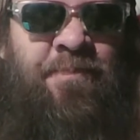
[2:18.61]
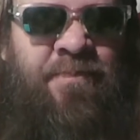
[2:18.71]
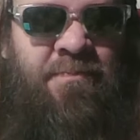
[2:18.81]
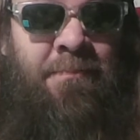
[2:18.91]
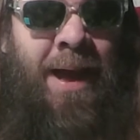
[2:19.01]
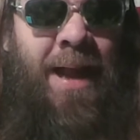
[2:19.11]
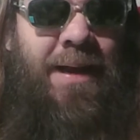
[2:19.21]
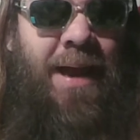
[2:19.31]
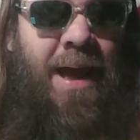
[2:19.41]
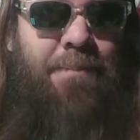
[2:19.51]
might
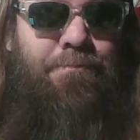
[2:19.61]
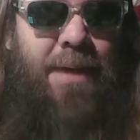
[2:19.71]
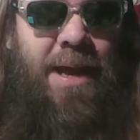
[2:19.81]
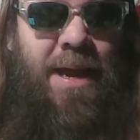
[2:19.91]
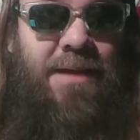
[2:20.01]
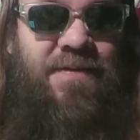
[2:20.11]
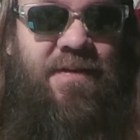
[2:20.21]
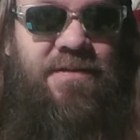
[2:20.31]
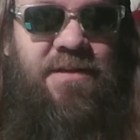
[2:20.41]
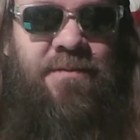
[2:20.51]
not be a
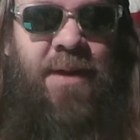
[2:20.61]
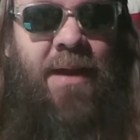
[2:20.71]
citizen. I mean, he